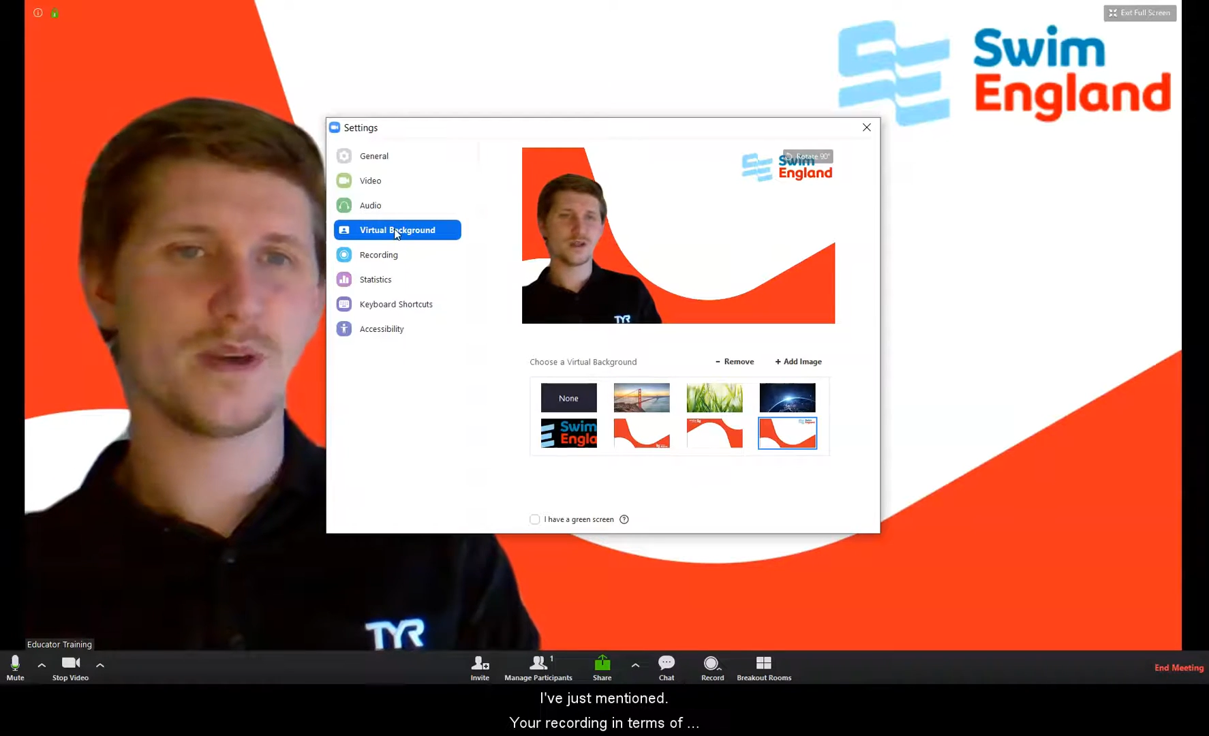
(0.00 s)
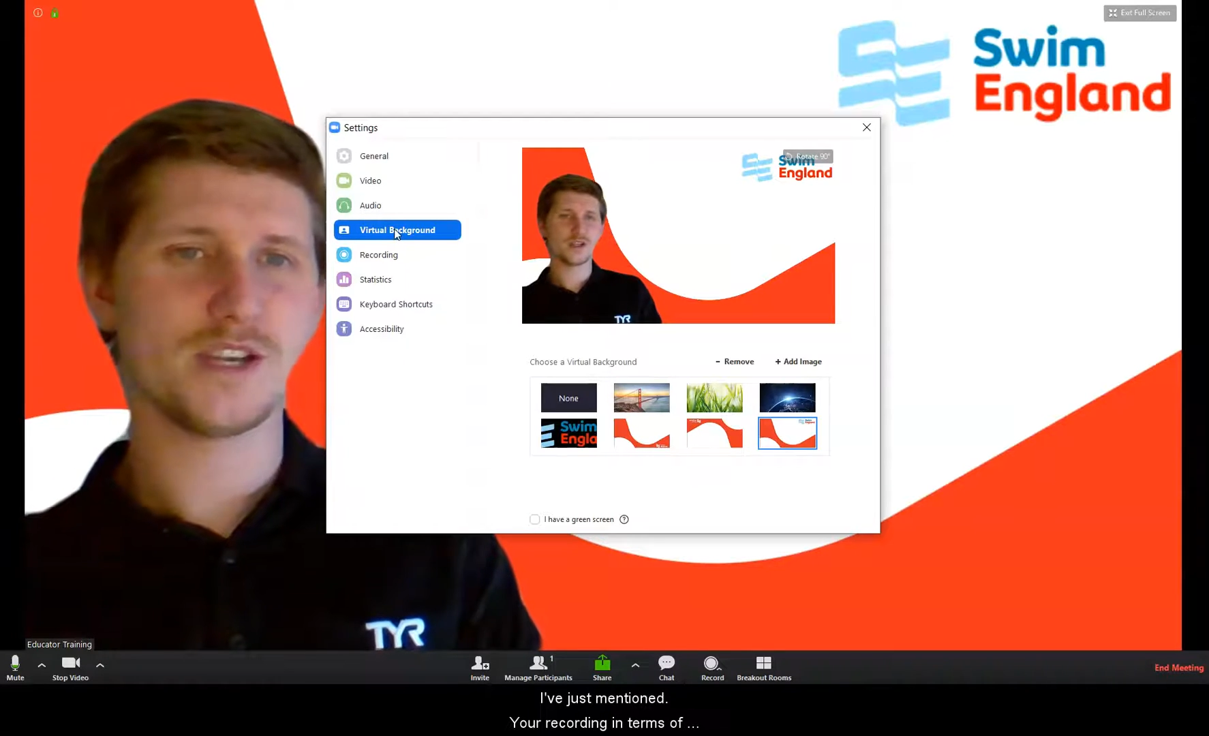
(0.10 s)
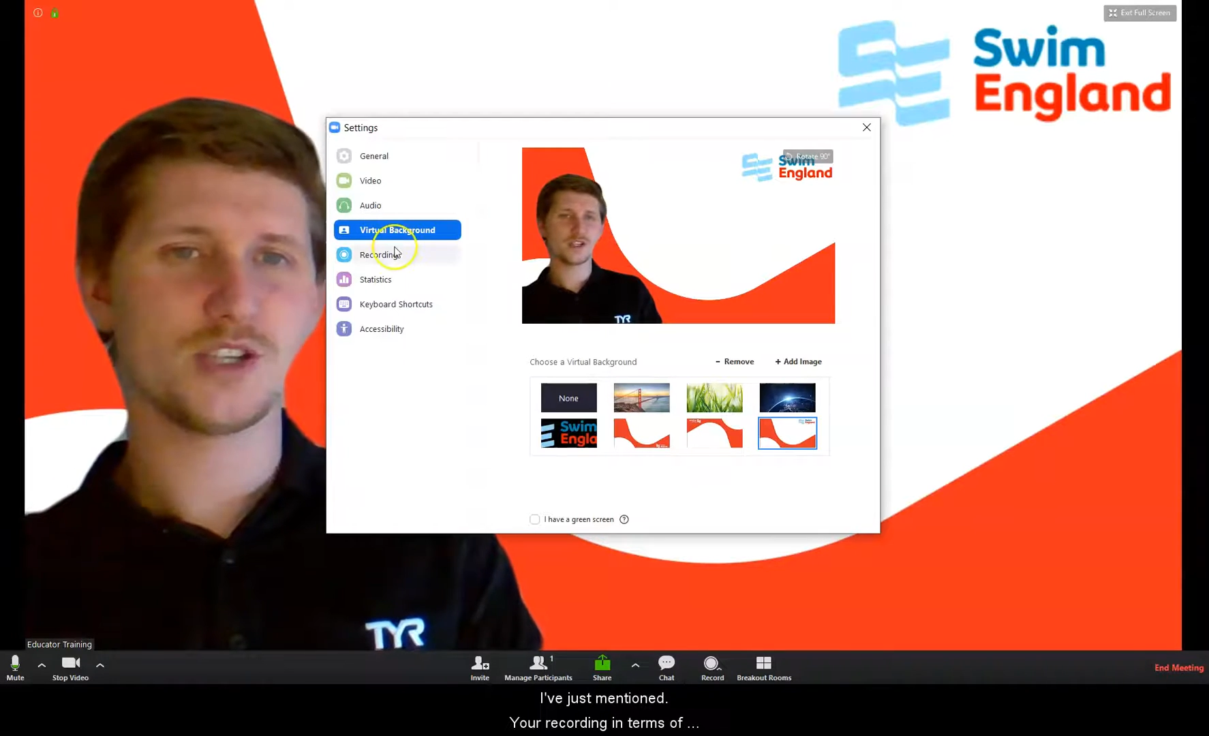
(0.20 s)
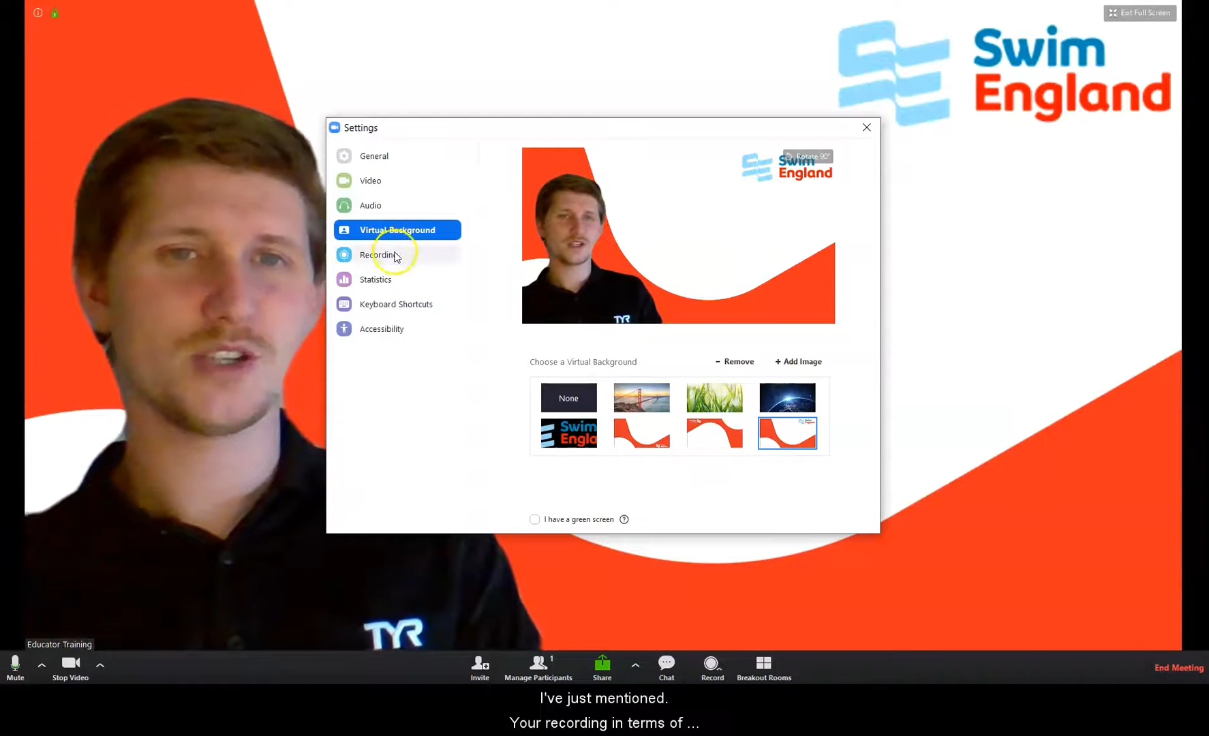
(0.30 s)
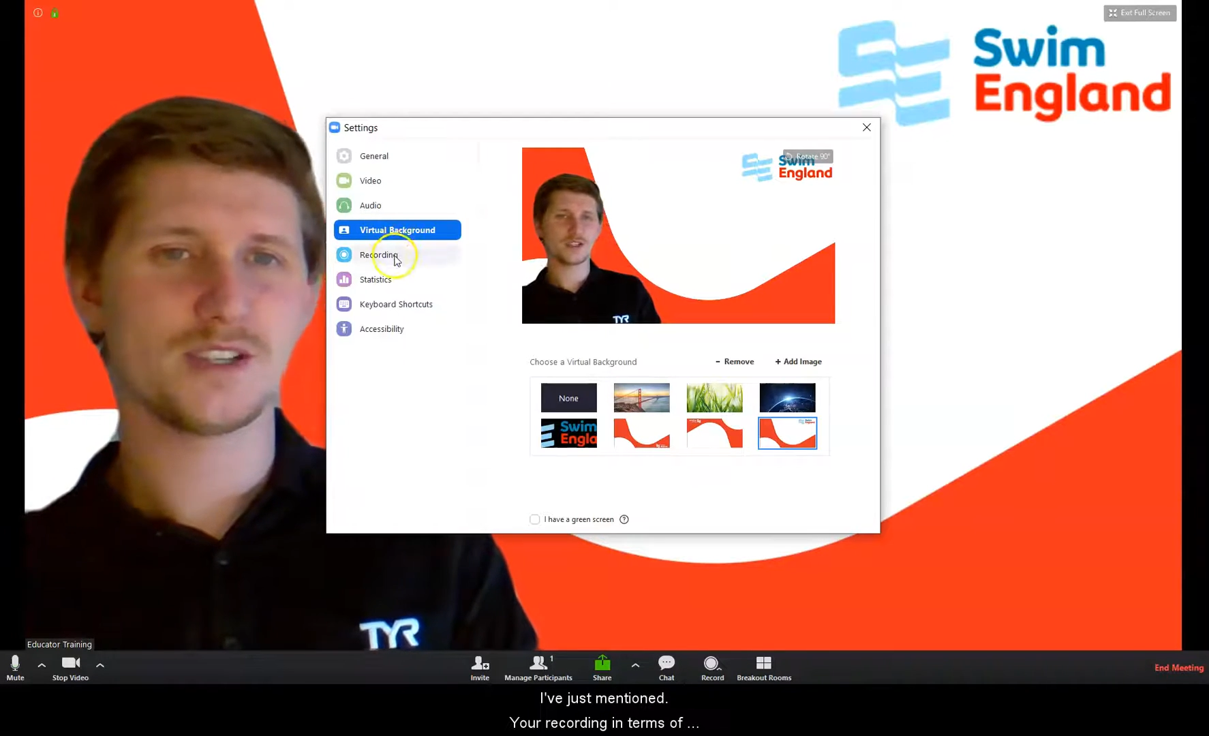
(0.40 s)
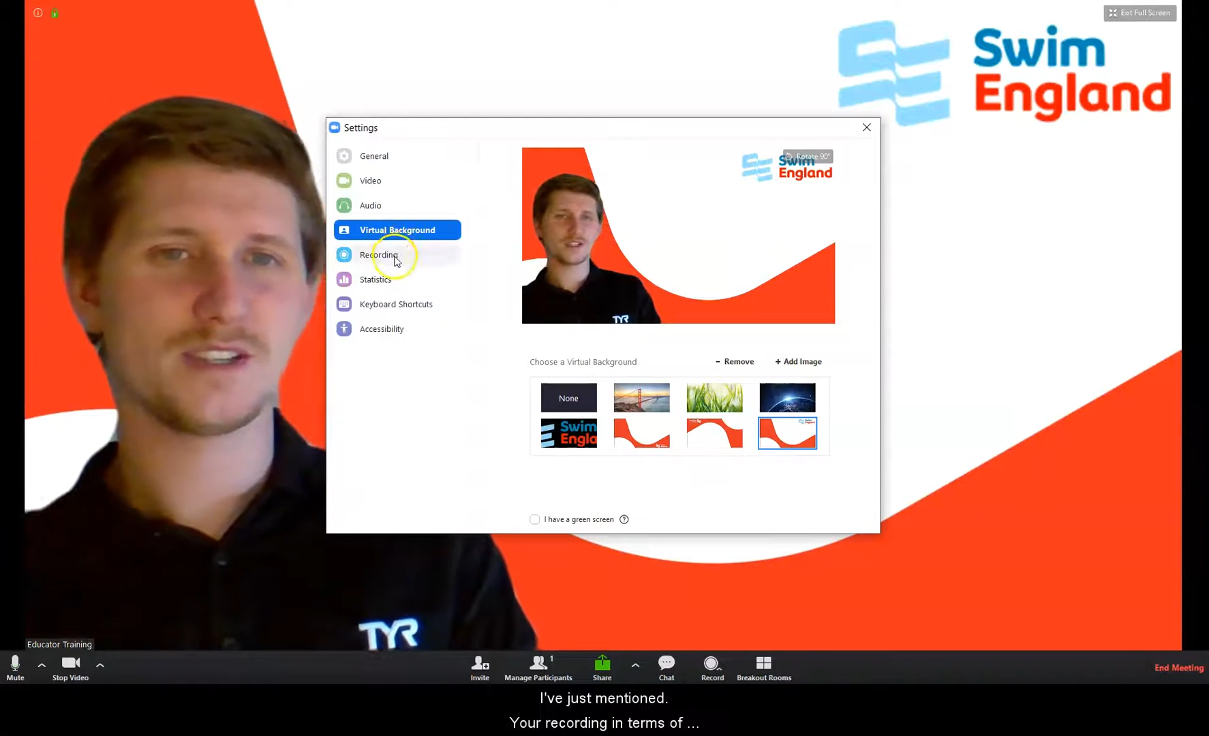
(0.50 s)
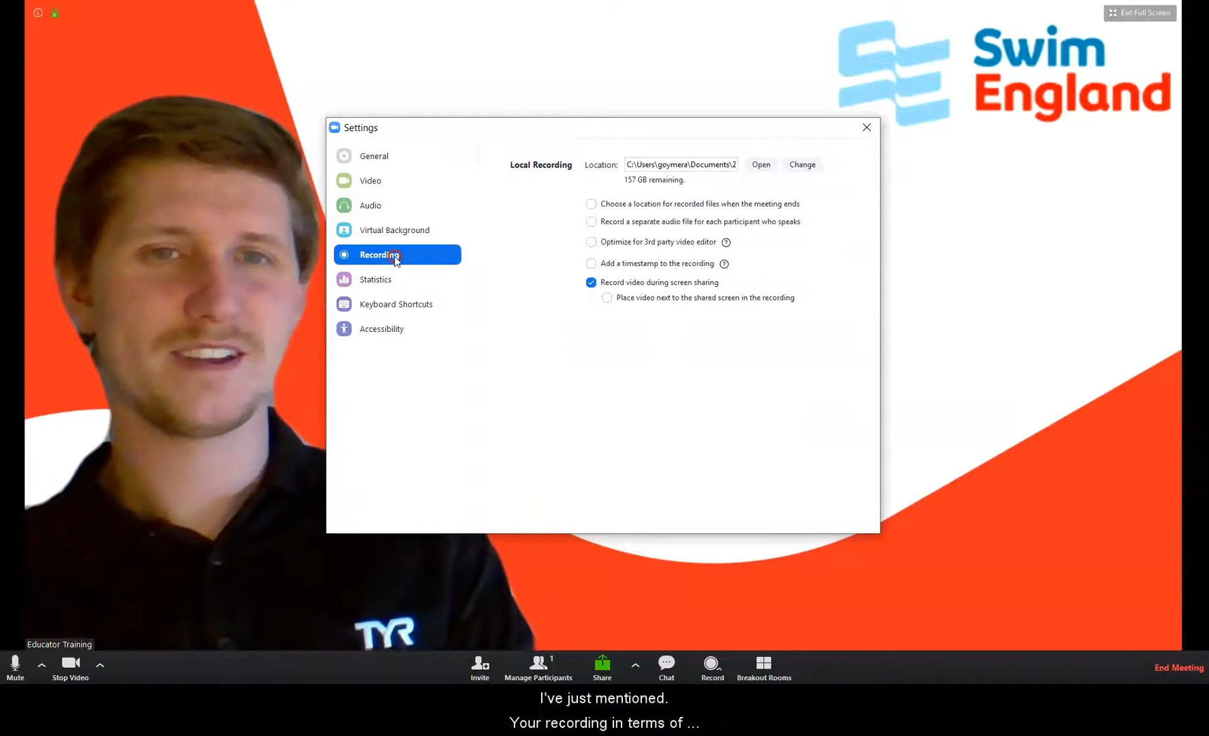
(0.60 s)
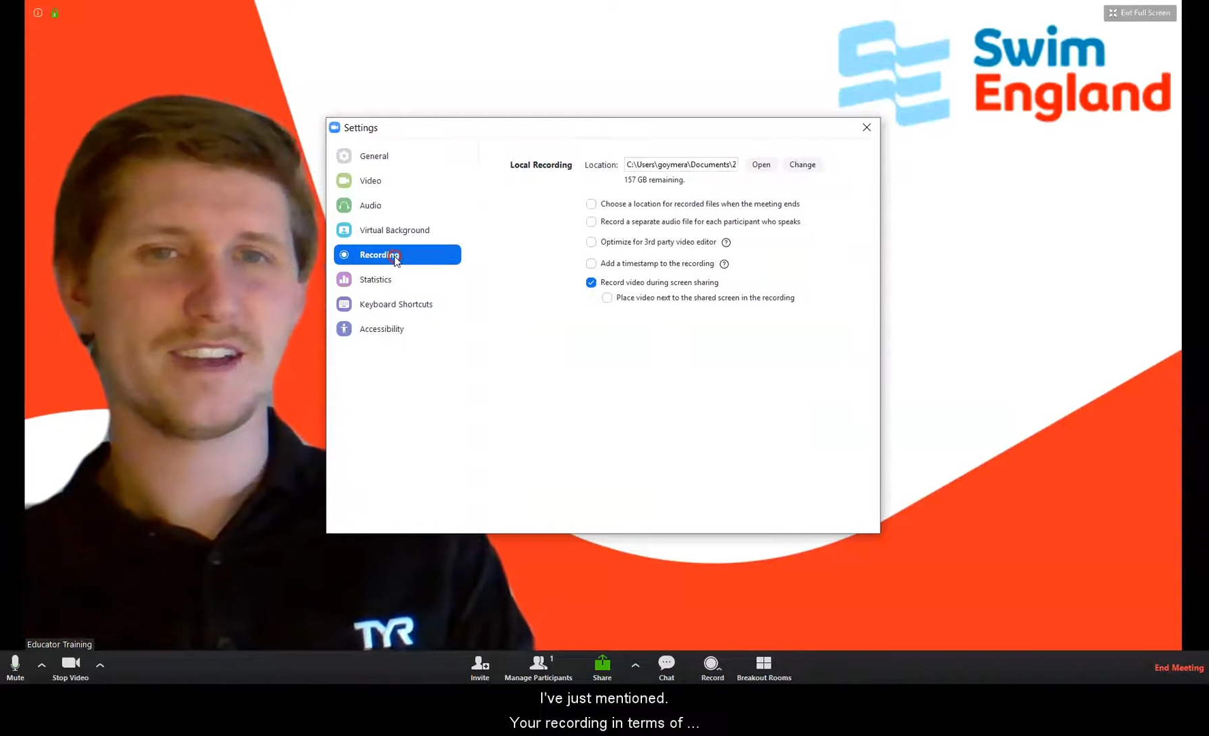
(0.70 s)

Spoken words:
mentioned.